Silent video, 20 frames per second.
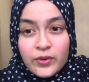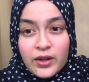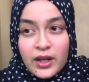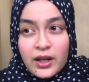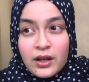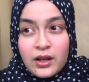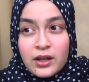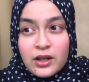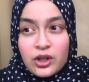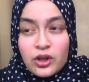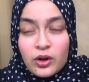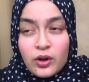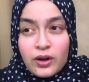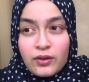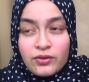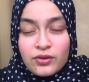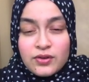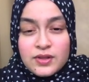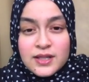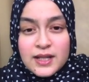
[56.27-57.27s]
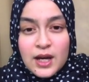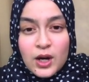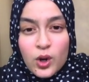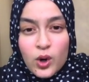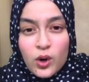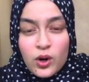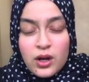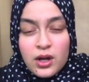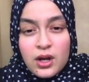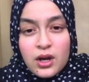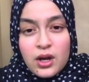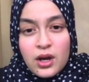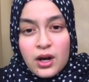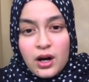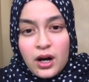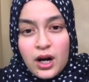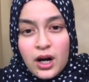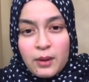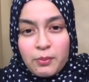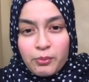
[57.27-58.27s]
if you sell
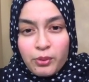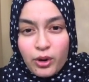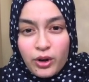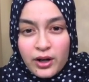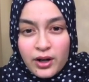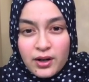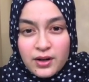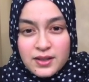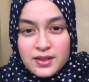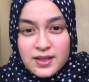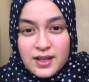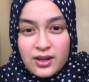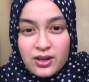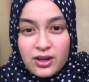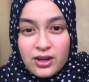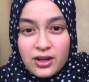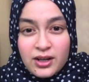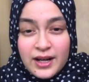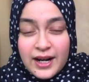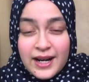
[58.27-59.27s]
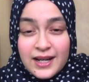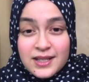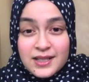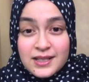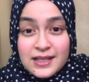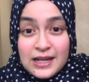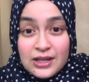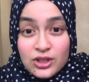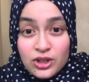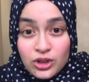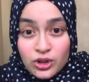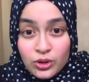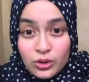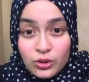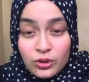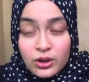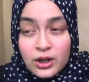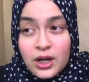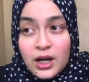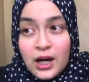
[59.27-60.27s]
products that are
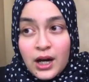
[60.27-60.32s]
essential,